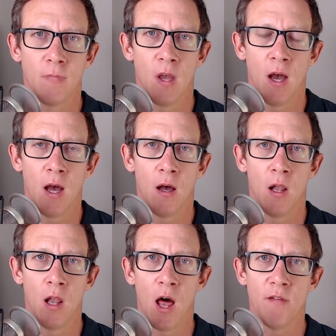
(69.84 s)

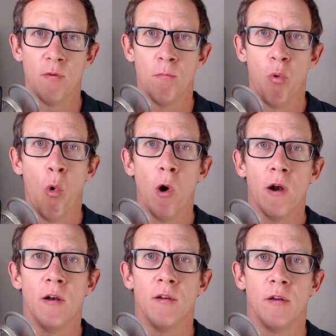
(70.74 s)
A lot of
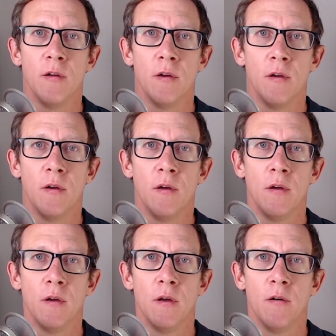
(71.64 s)
important
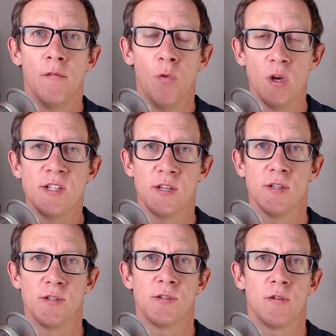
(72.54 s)

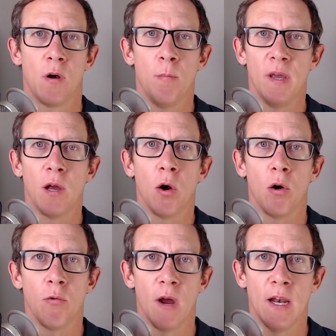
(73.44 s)
voices are being
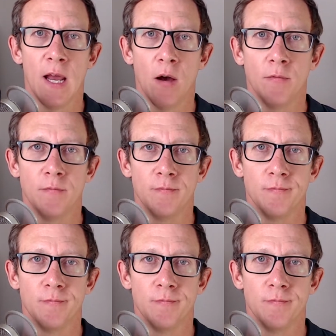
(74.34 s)
heard right now.